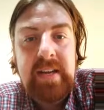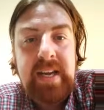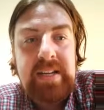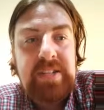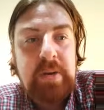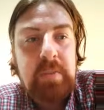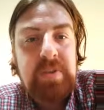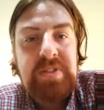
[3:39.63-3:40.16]

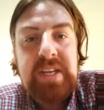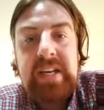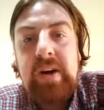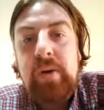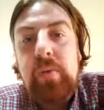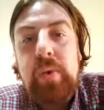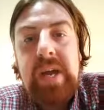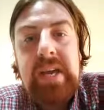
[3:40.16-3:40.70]
It's almost like
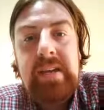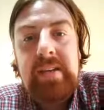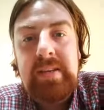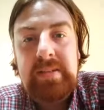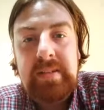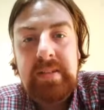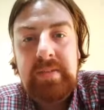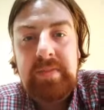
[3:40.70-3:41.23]
a weight
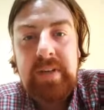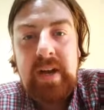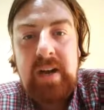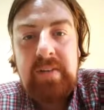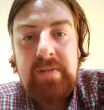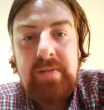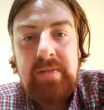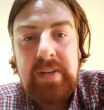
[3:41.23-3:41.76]
is lifted
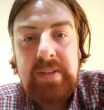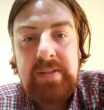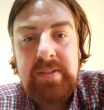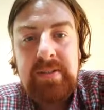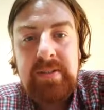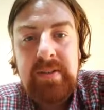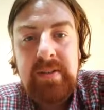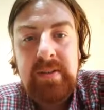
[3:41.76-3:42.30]
off of
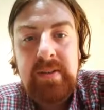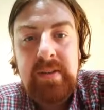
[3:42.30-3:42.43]
us.